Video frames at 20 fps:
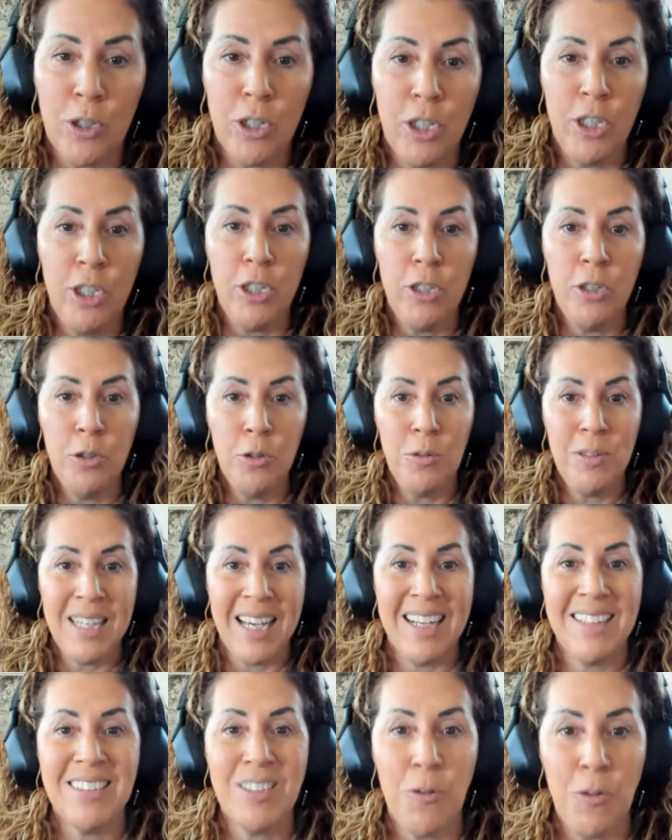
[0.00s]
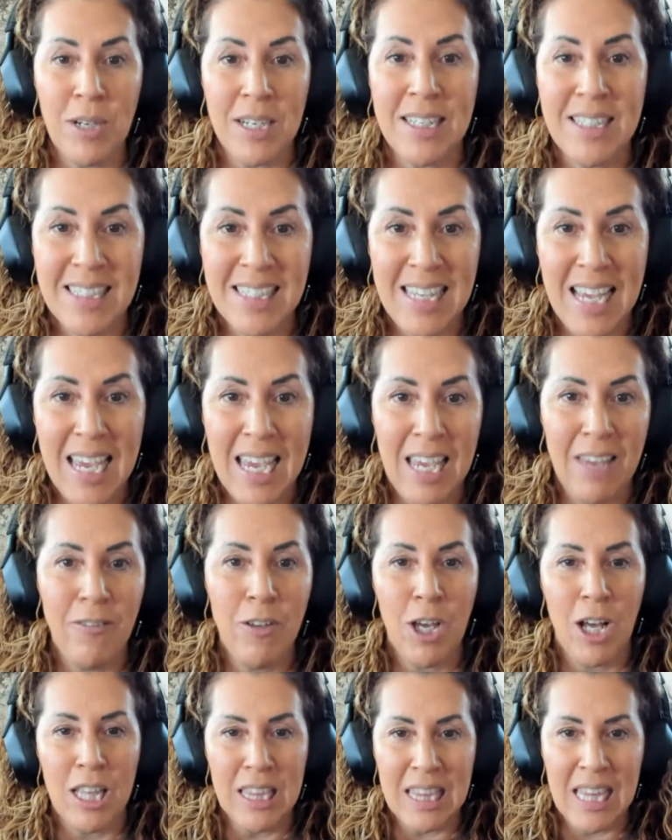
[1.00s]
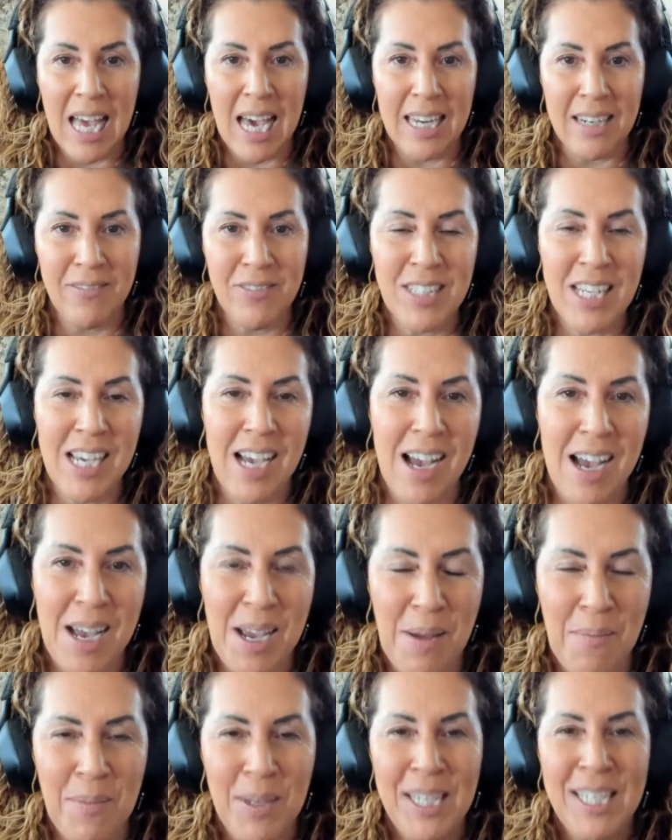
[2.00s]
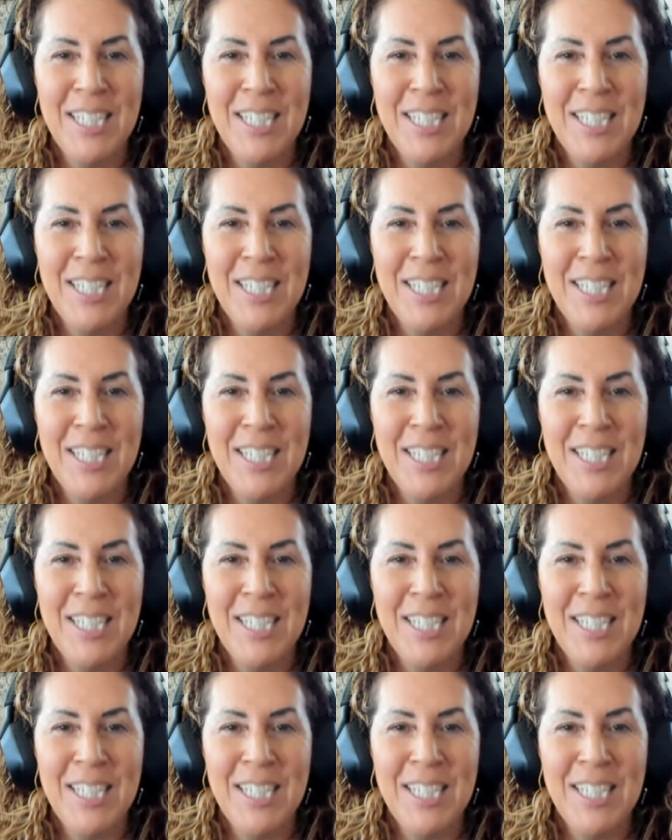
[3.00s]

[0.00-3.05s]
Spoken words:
cue, that's going to save a lot of time.